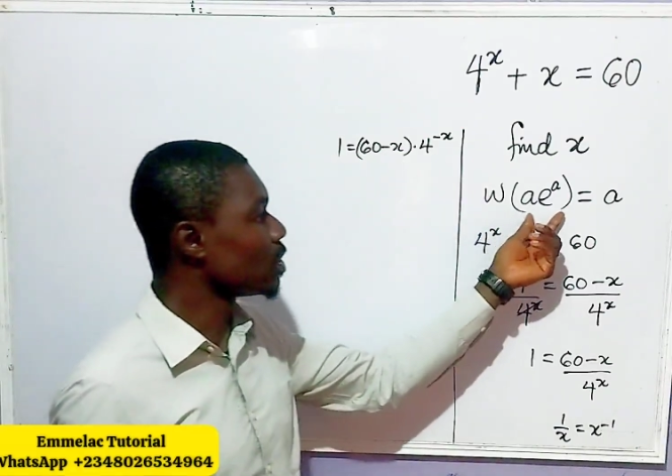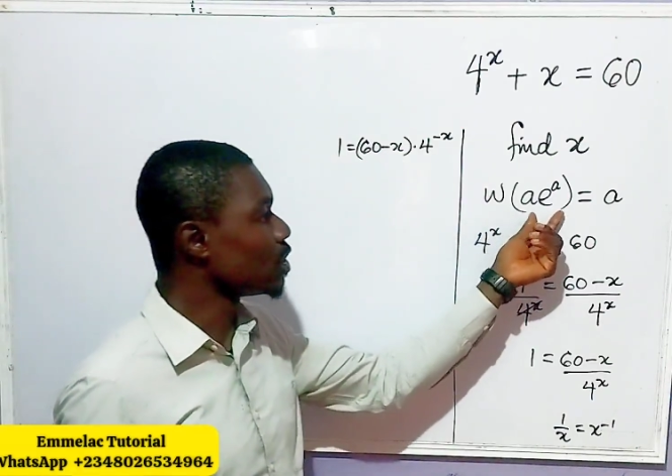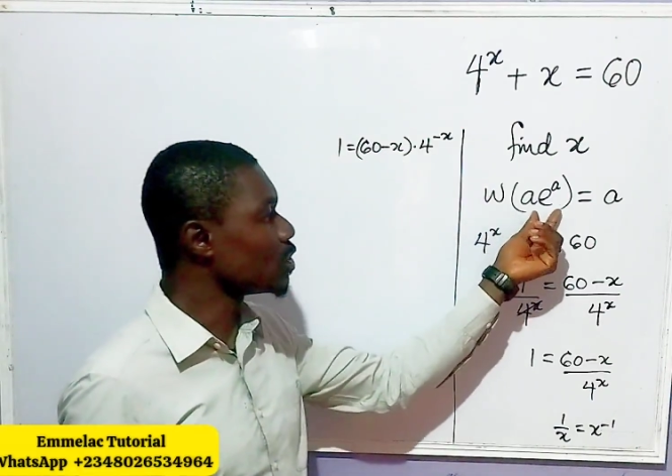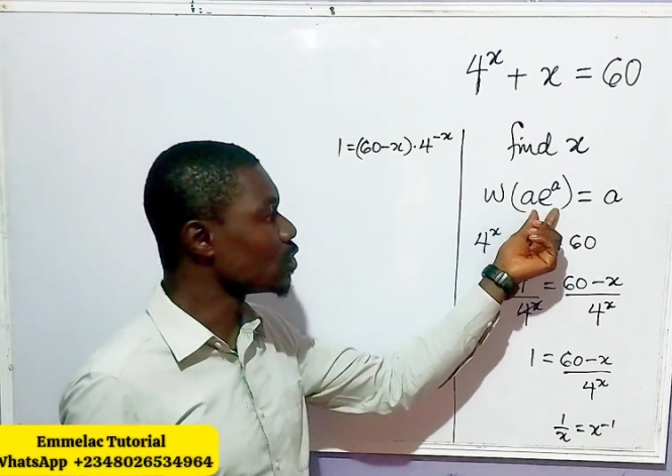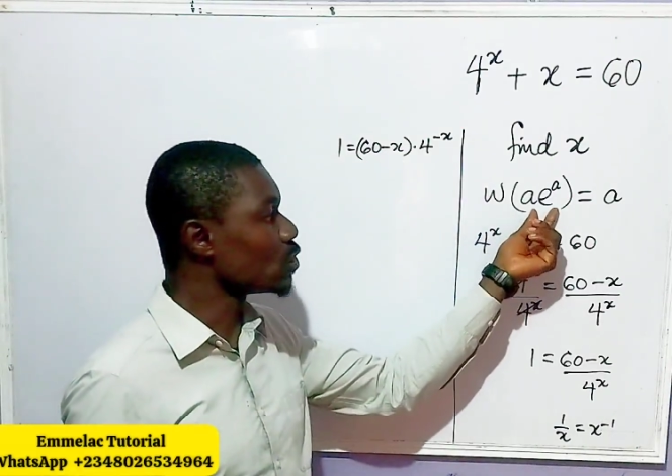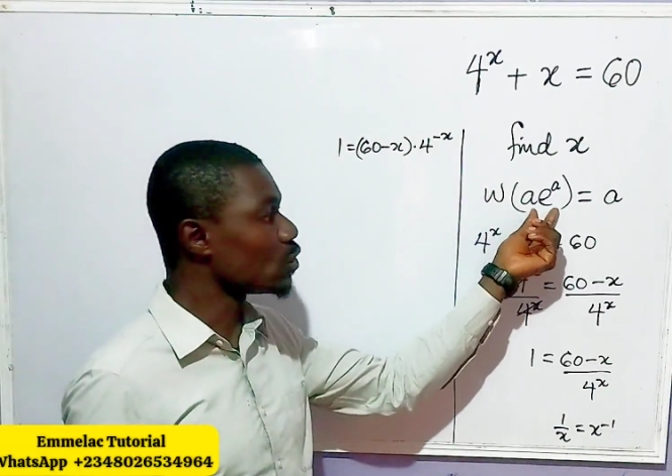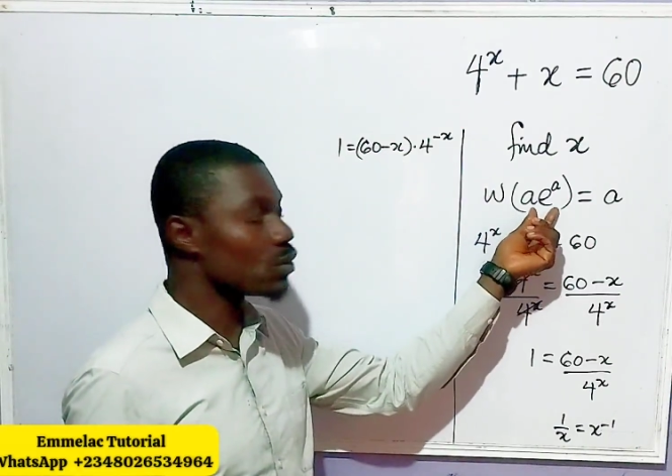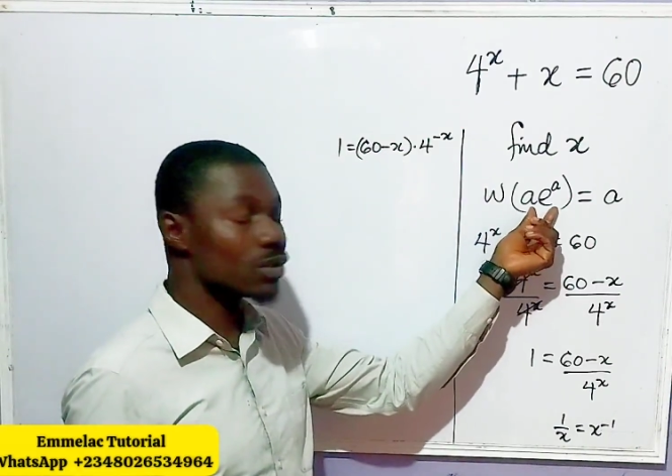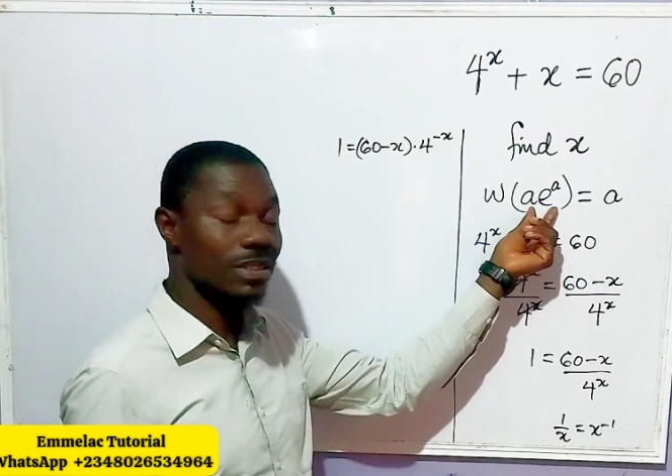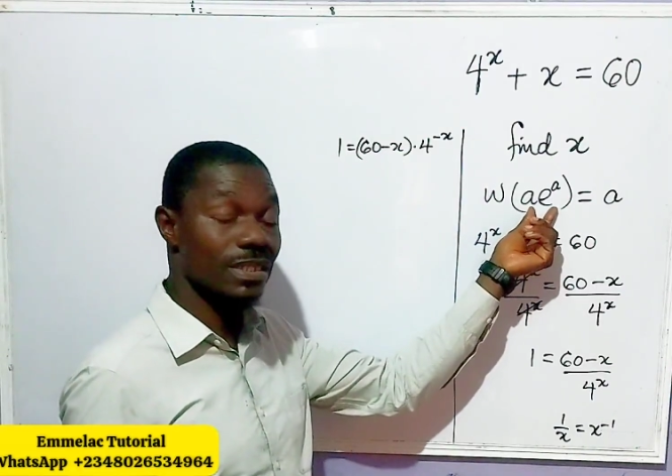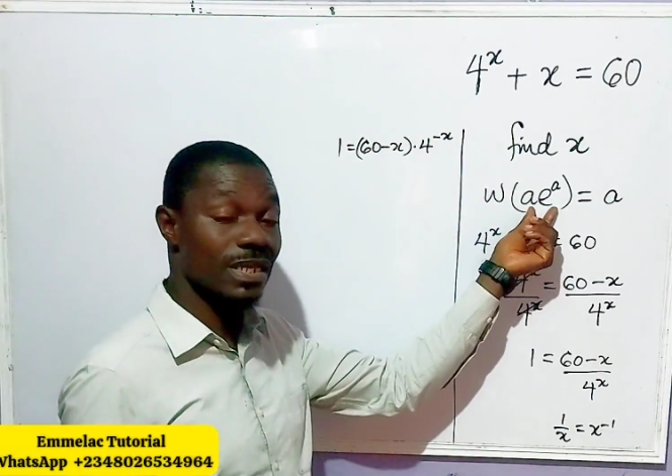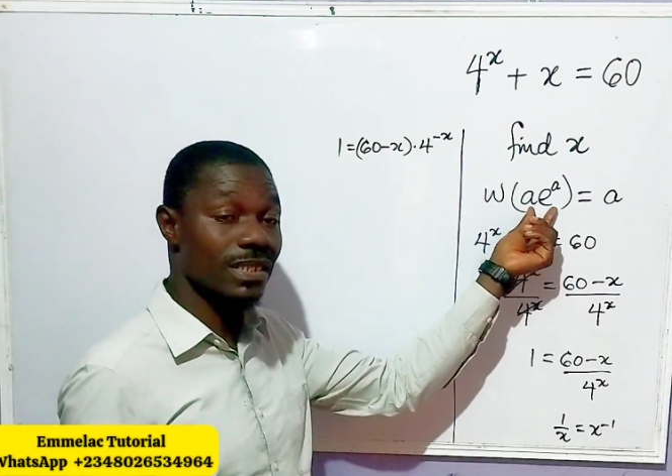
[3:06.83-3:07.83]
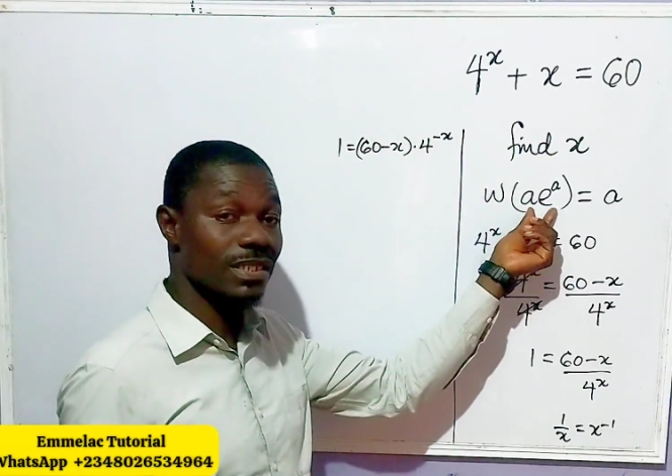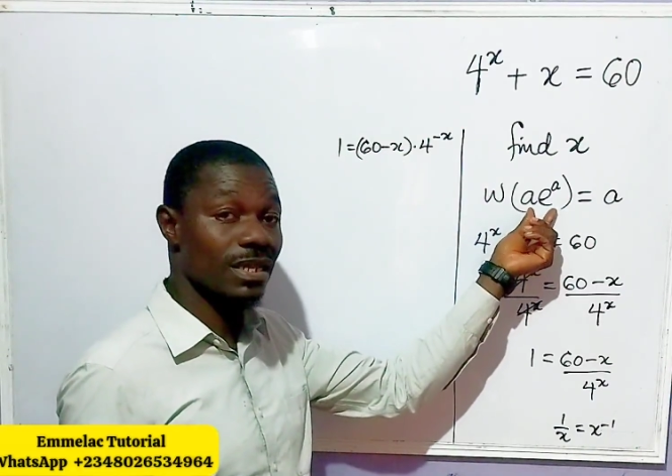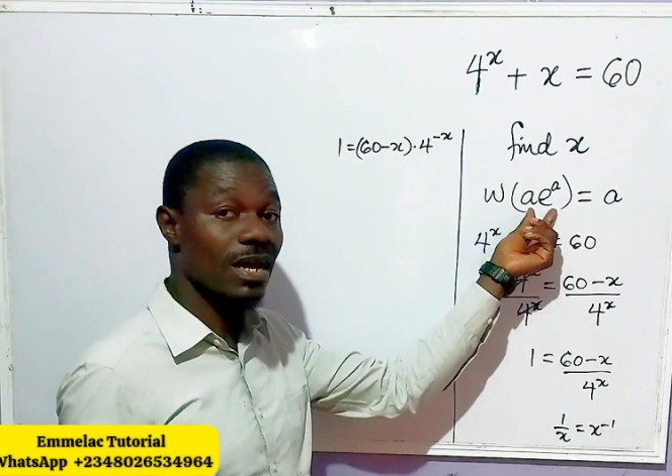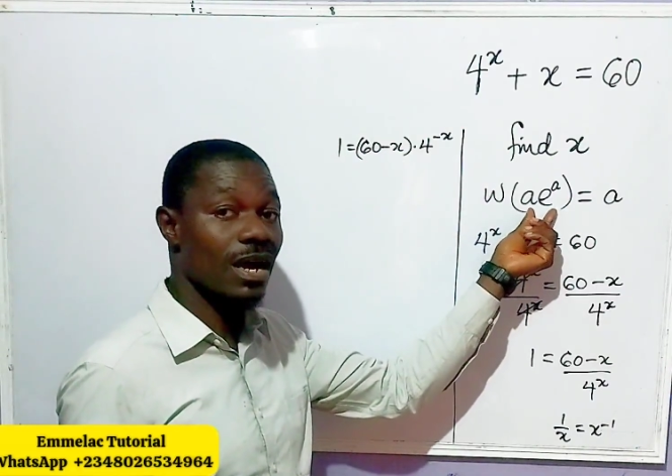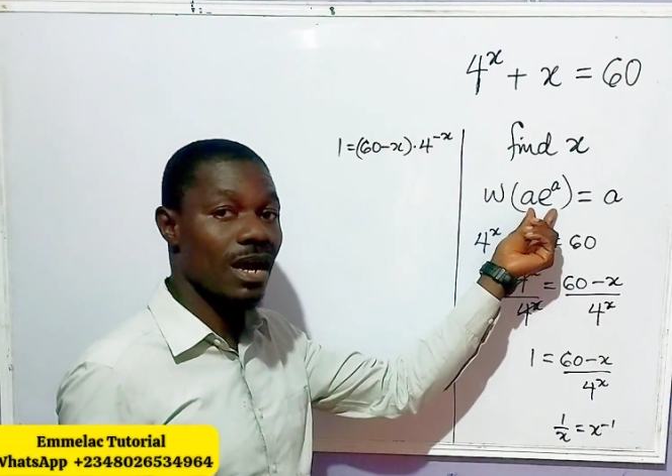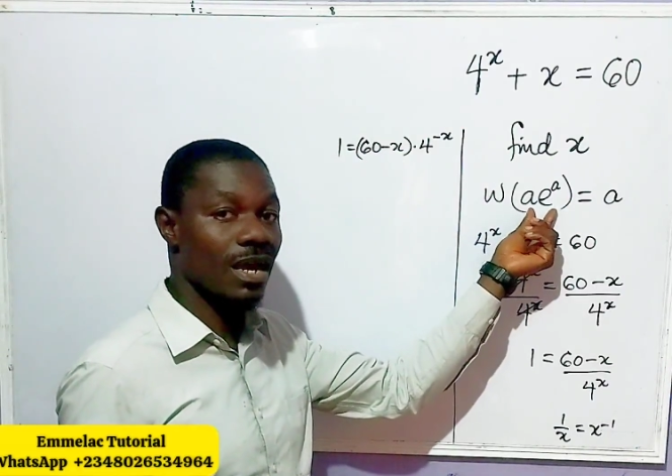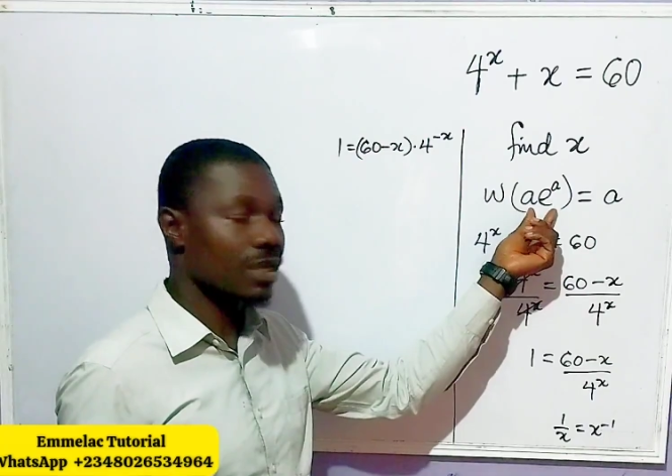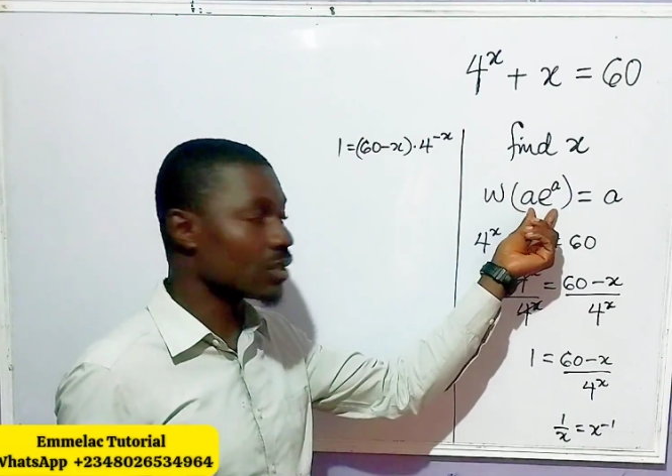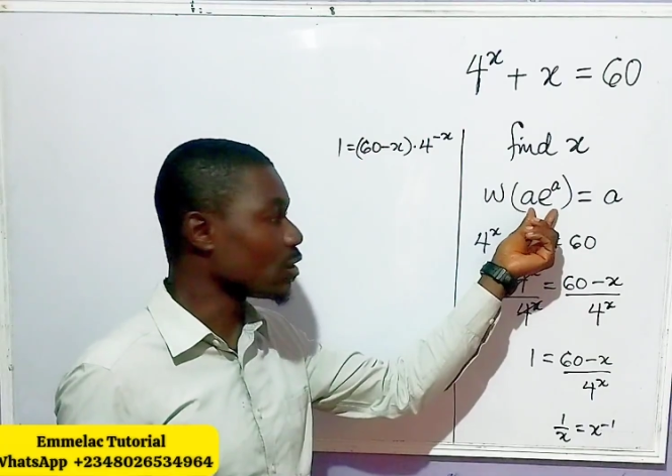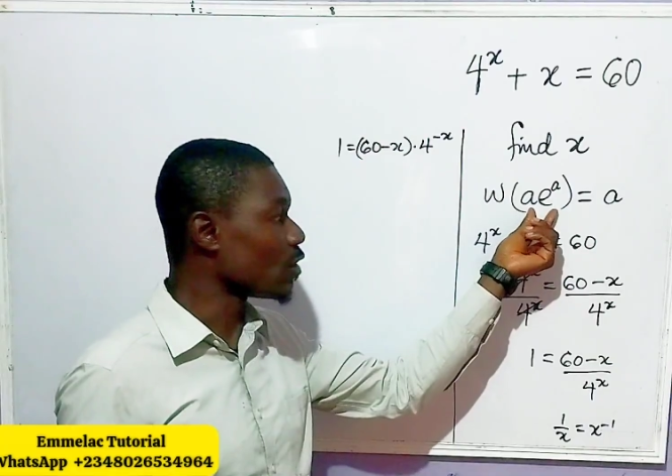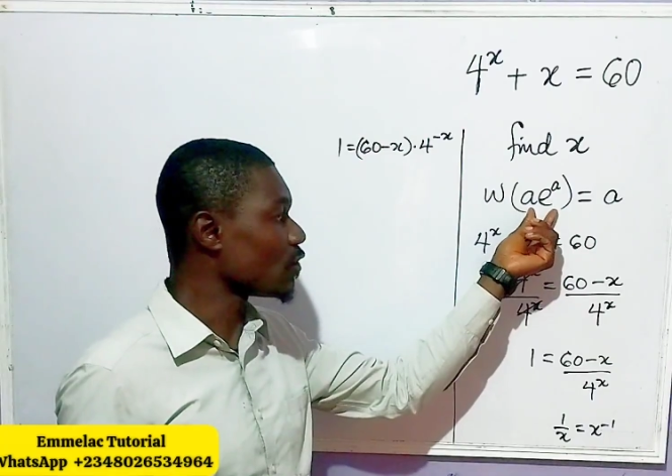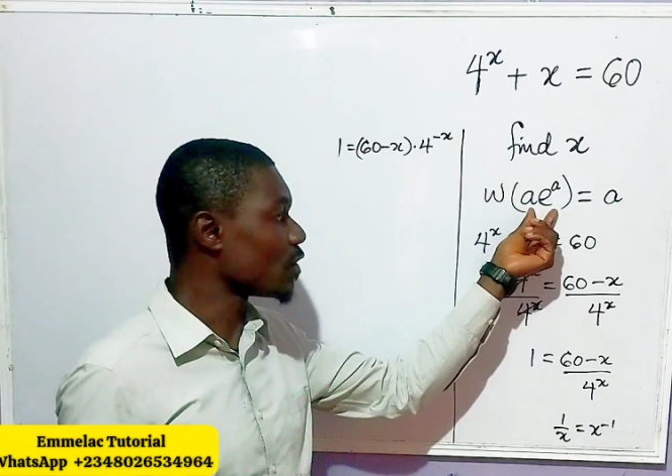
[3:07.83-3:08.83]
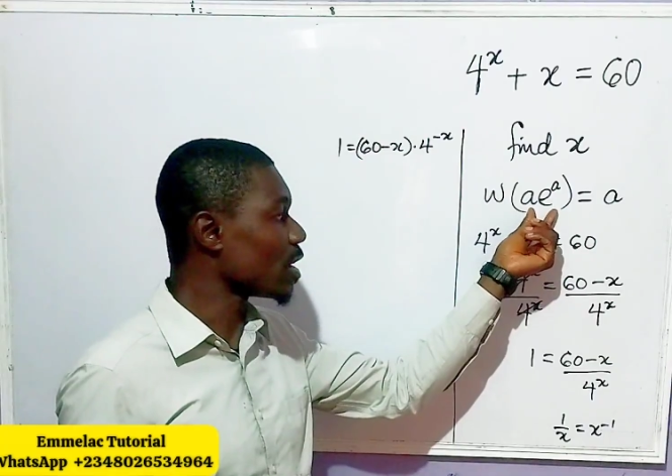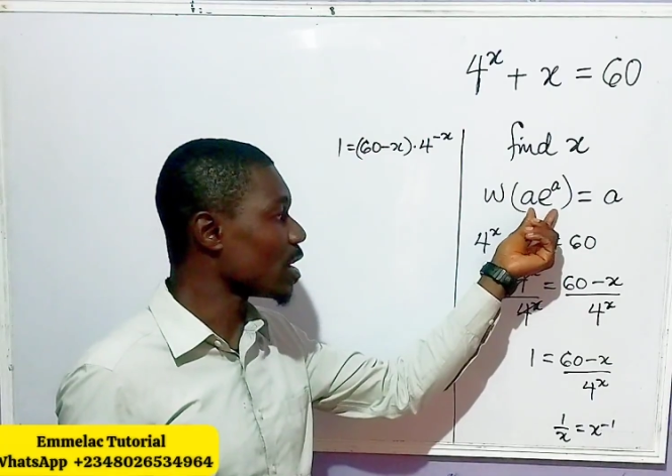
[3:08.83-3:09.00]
into this kind of